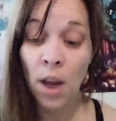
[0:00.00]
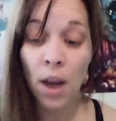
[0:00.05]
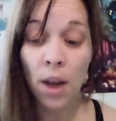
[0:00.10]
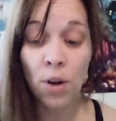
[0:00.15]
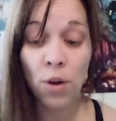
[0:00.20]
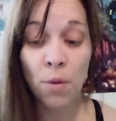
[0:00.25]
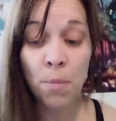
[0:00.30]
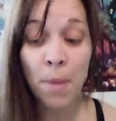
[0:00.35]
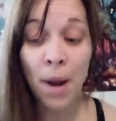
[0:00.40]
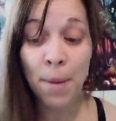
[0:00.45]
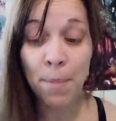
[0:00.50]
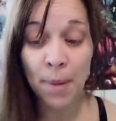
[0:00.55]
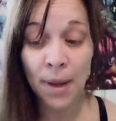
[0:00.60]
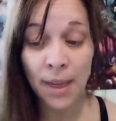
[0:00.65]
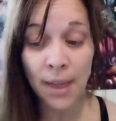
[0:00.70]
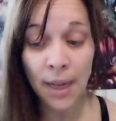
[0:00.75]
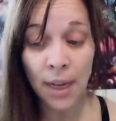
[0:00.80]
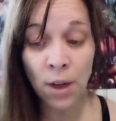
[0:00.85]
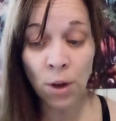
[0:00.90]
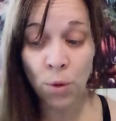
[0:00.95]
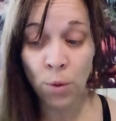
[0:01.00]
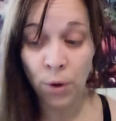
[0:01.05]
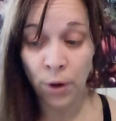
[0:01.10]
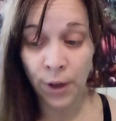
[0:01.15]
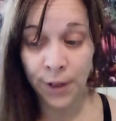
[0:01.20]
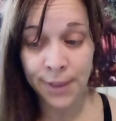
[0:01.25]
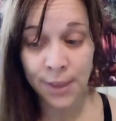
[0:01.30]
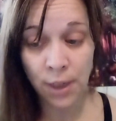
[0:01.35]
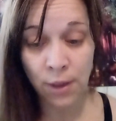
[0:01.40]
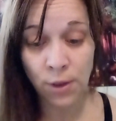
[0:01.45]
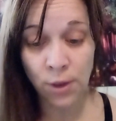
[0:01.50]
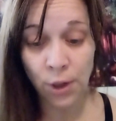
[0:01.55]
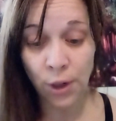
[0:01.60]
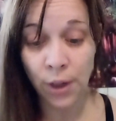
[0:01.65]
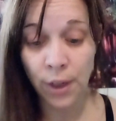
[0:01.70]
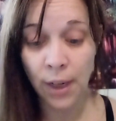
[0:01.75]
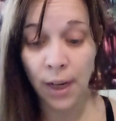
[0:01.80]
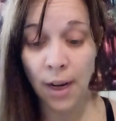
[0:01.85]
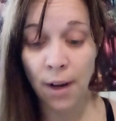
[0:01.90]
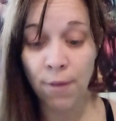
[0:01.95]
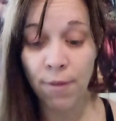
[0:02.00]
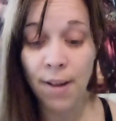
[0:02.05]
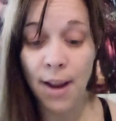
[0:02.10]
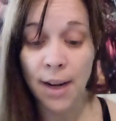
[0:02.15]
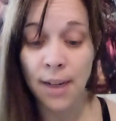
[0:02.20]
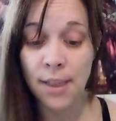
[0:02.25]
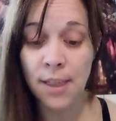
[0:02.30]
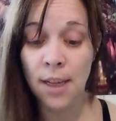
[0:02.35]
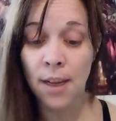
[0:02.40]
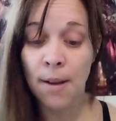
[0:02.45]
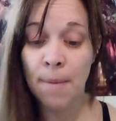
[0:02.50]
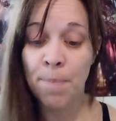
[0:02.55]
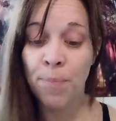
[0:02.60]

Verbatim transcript: and who might make inquiries concerning an event,